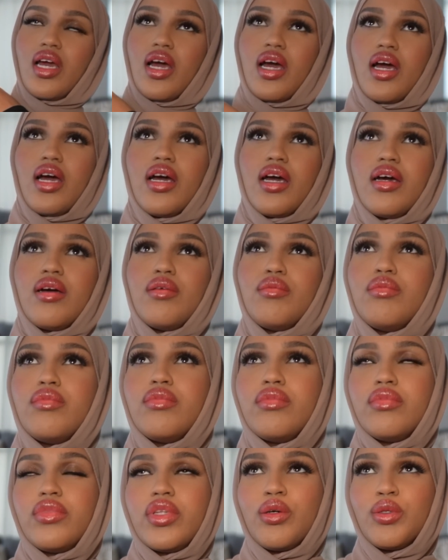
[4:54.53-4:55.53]
Um,
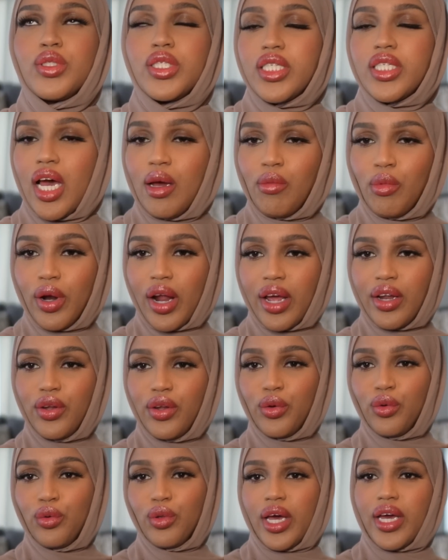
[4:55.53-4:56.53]
there was a time when I
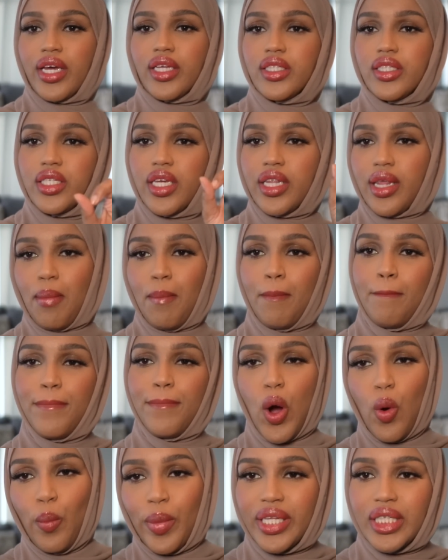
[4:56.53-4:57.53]
knew like to the
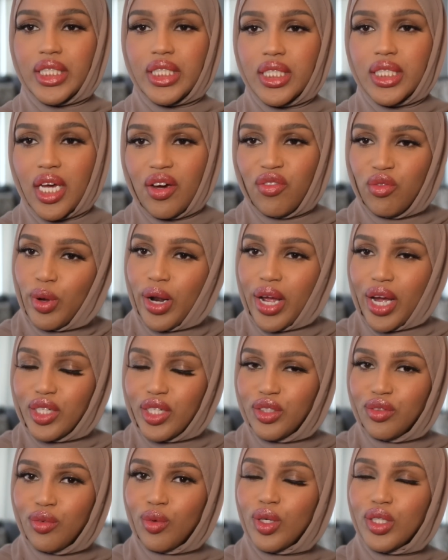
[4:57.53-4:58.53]
moment of when I got
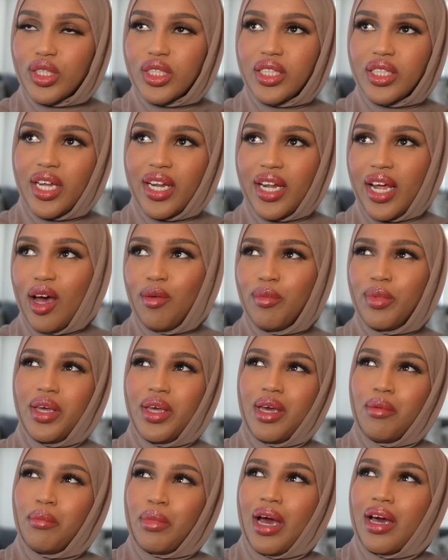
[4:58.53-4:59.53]
divorced, and now I'm
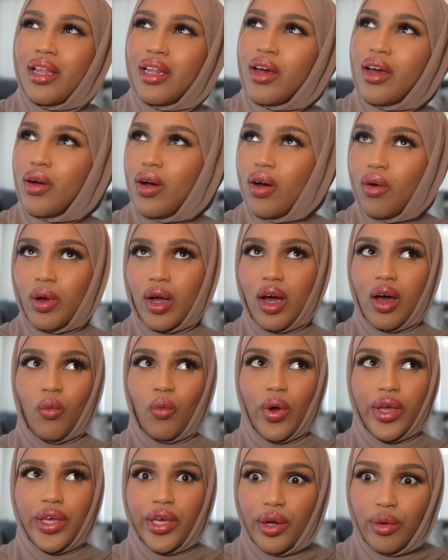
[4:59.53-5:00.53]
thinking back like, oh God,
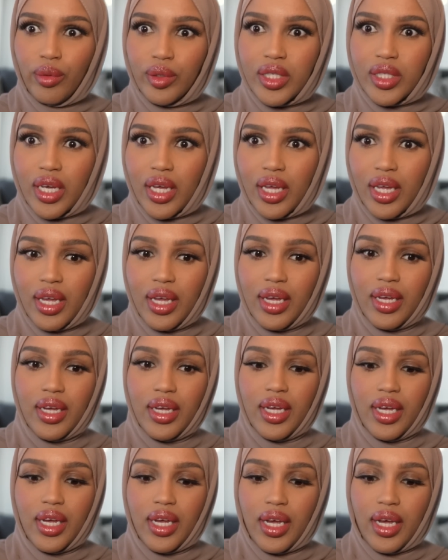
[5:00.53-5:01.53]
what year was it?
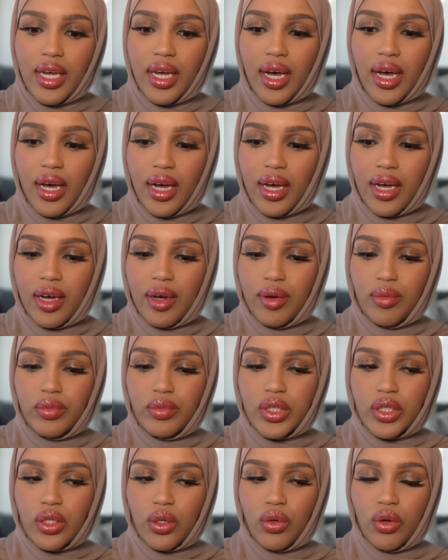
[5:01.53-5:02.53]
Um,
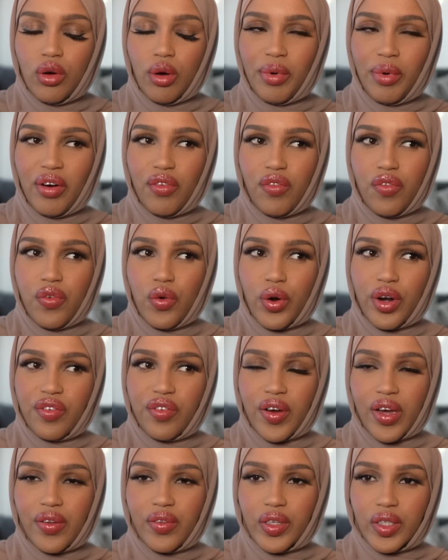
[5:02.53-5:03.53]
so about four to
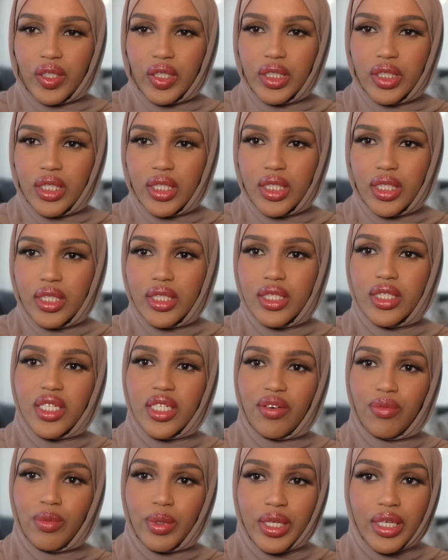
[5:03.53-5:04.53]
five years since
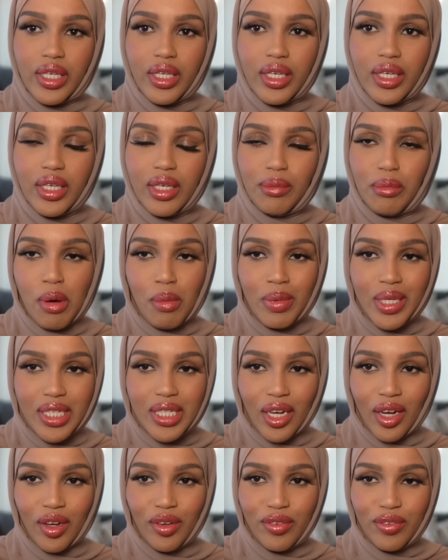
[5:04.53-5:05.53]
I've been by
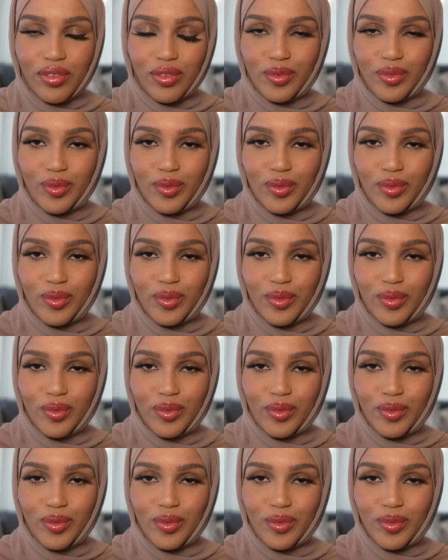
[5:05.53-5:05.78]
myself.